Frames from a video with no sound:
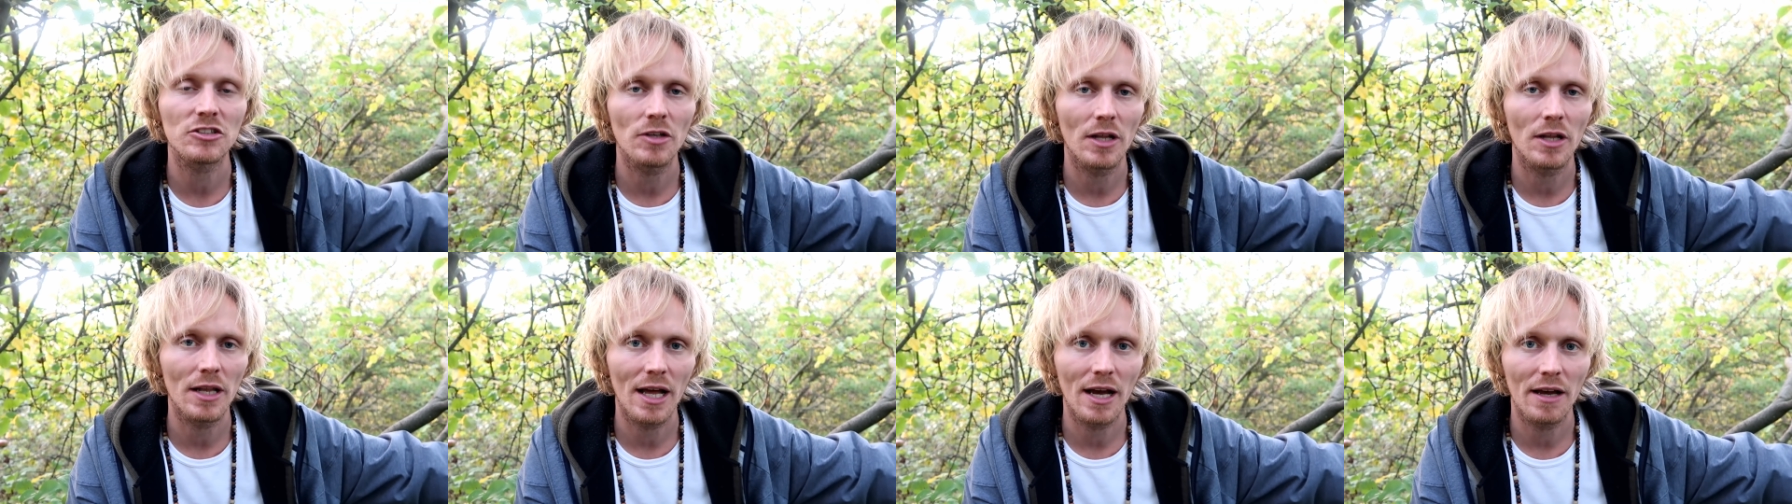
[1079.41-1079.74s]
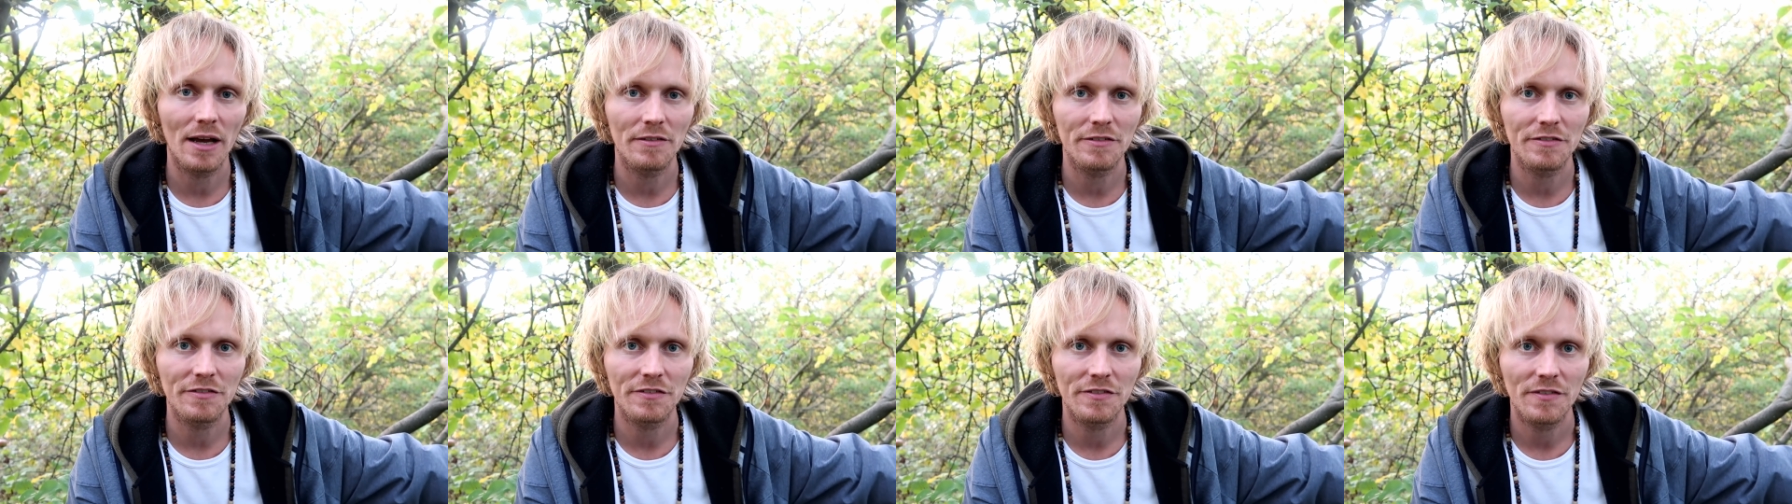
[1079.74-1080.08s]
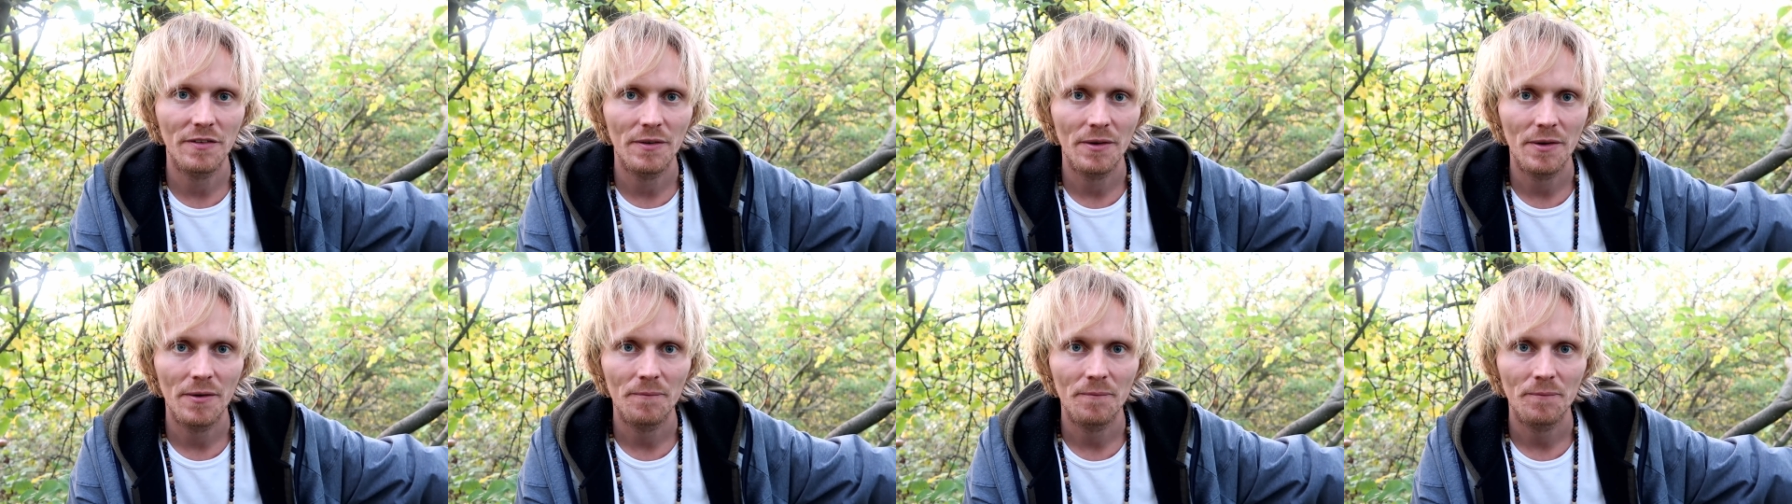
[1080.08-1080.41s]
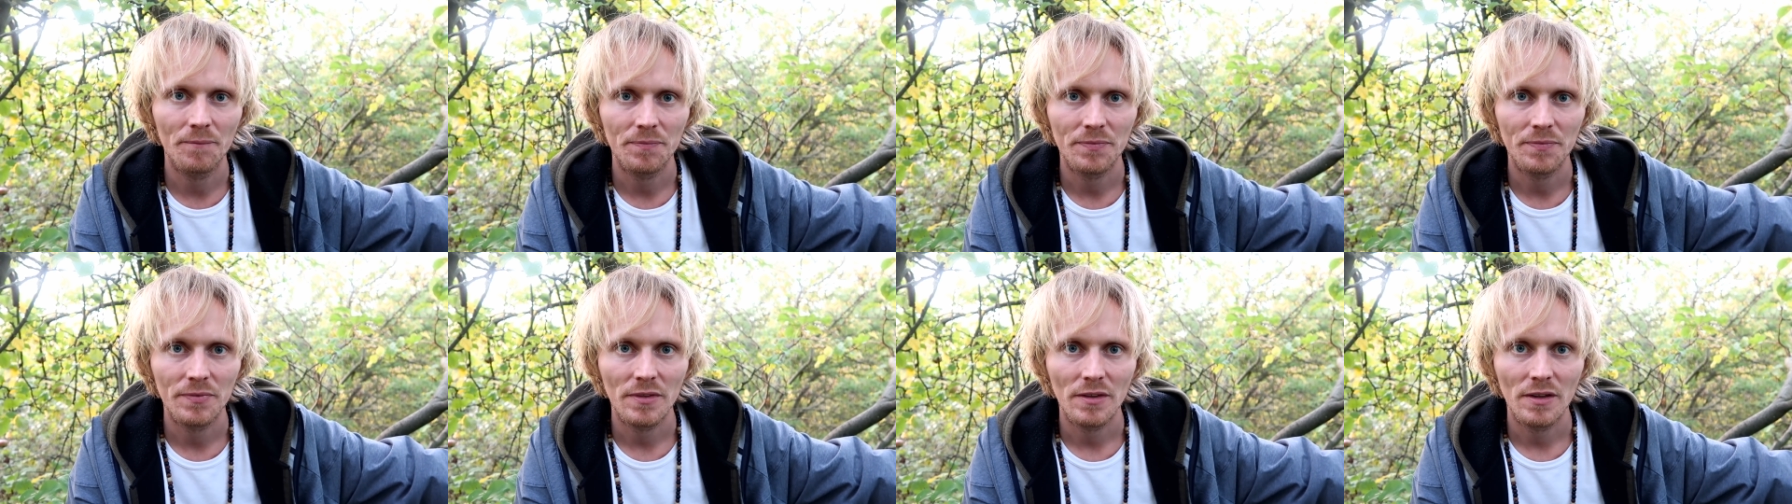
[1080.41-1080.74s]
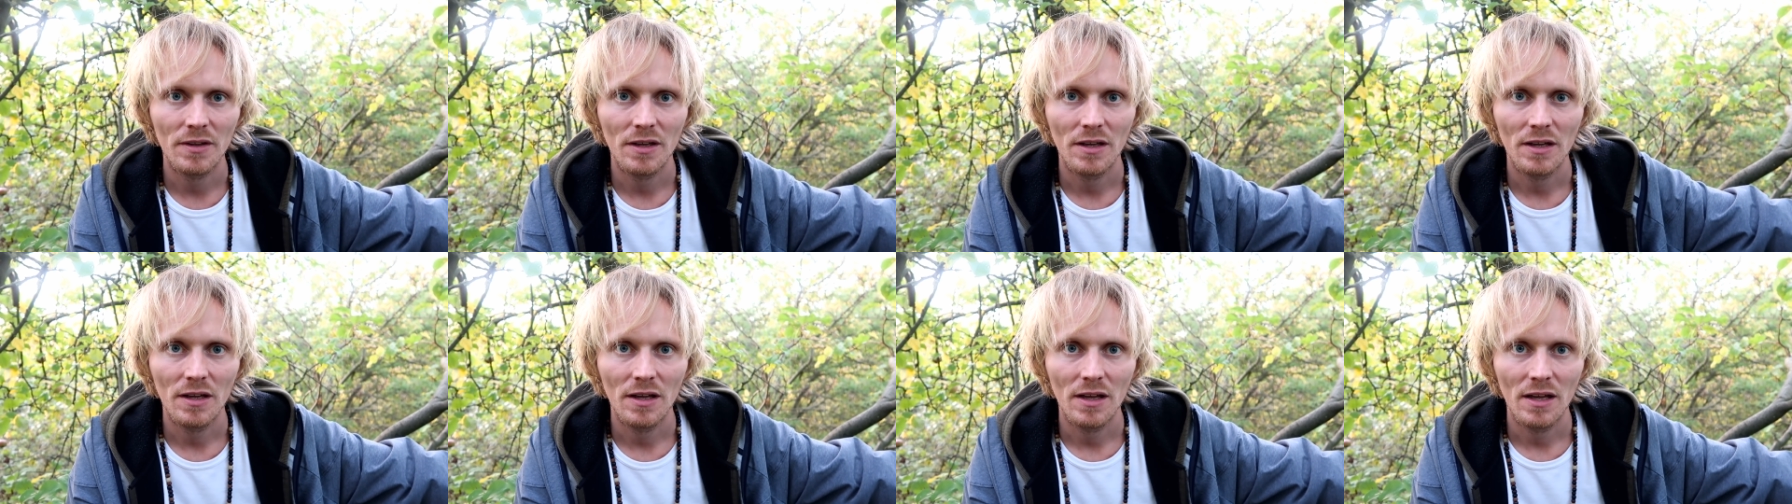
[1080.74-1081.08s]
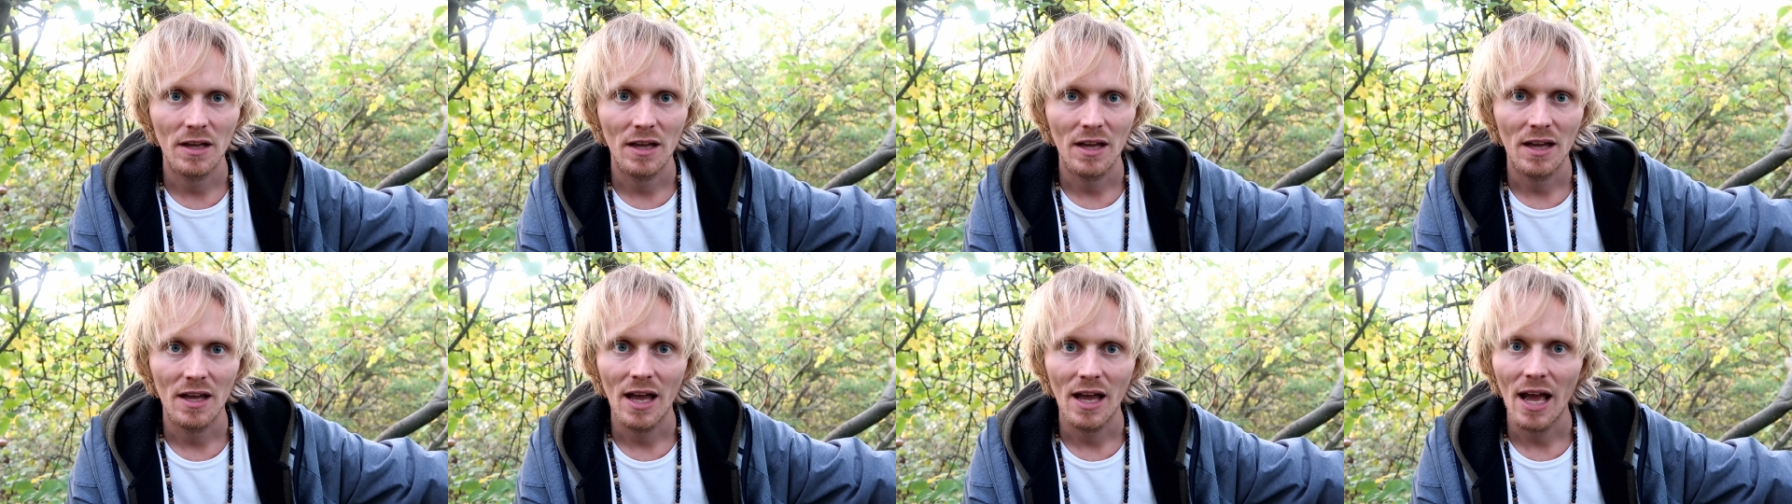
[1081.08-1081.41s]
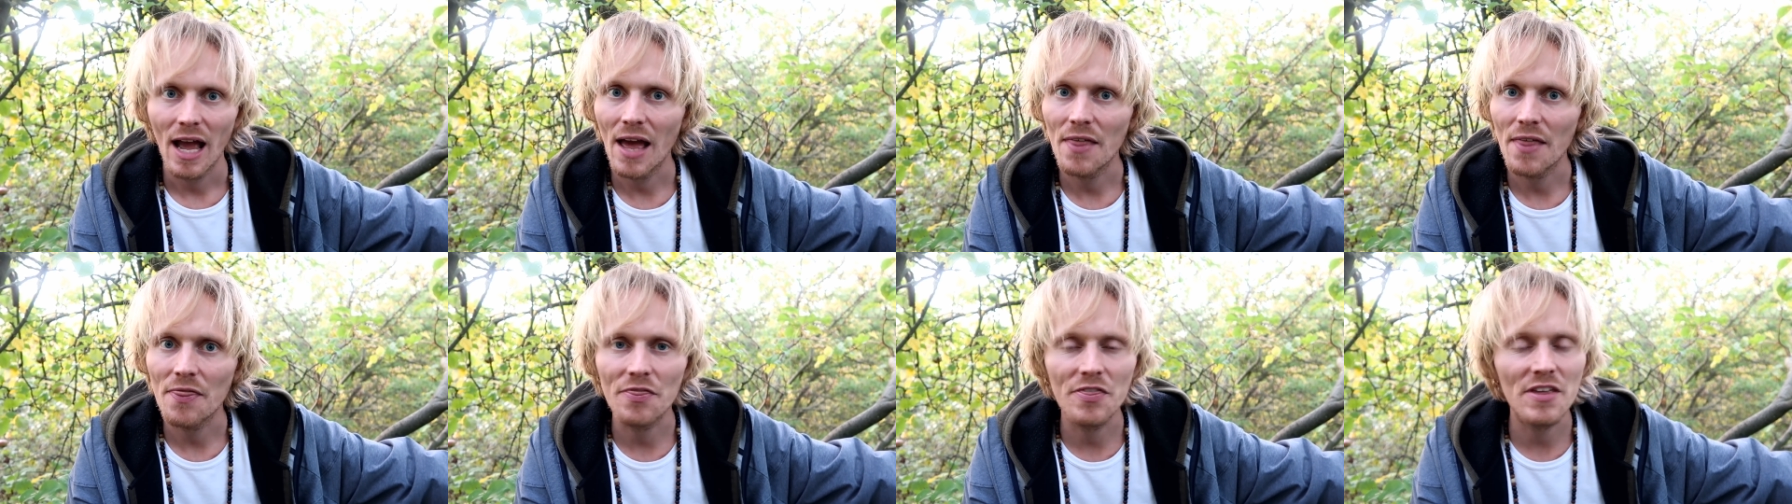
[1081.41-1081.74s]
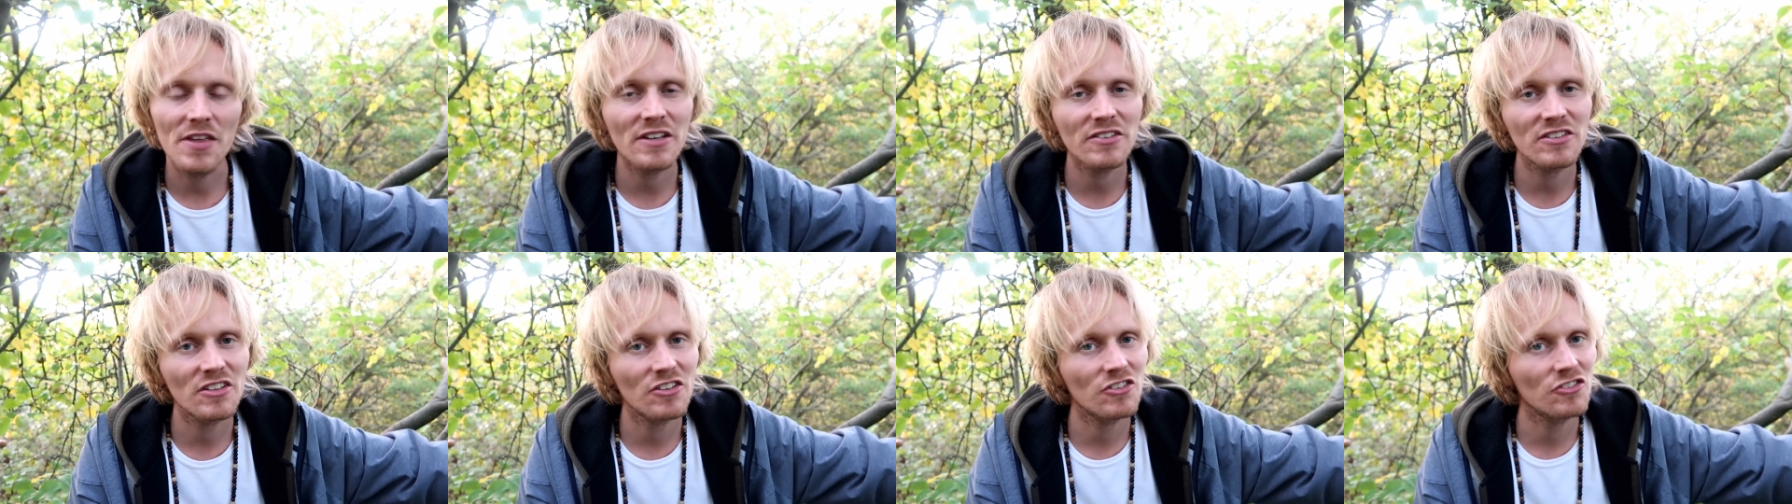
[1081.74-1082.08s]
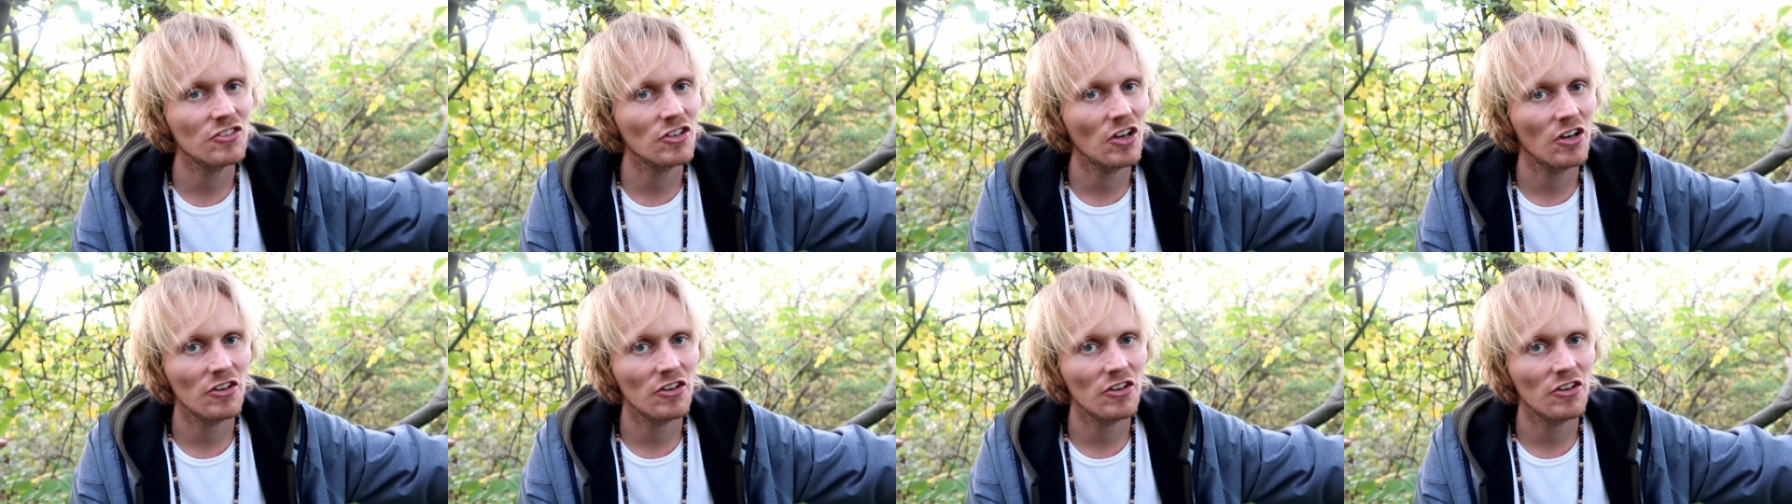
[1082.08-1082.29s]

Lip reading: in your life. And this is